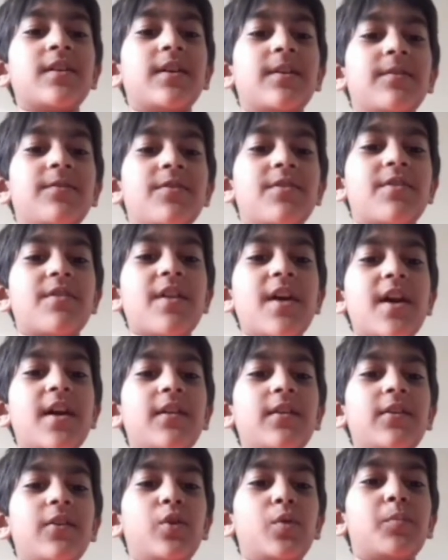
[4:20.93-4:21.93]
and
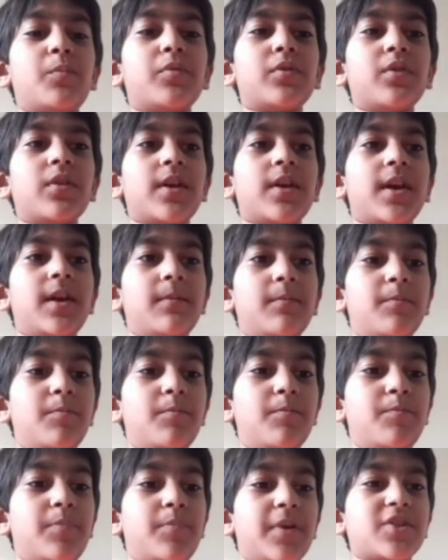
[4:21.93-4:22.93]
then you play
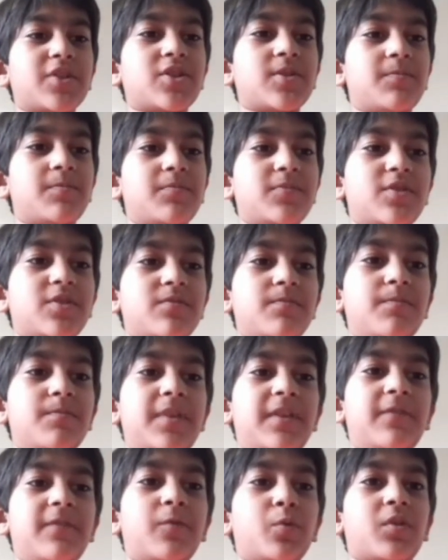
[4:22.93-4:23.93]
bishop
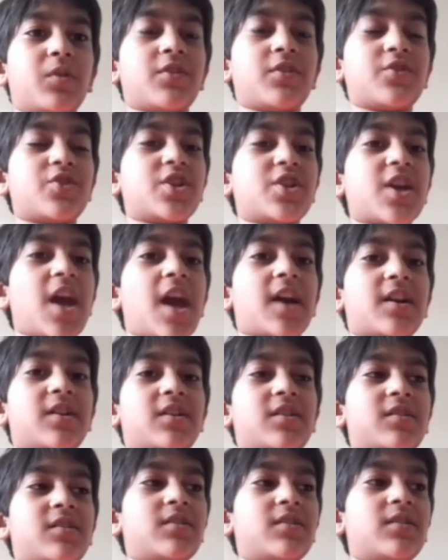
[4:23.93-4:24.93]
b4
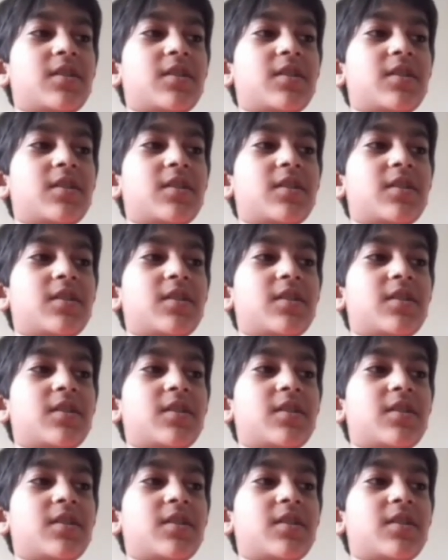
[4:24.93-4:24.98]
check.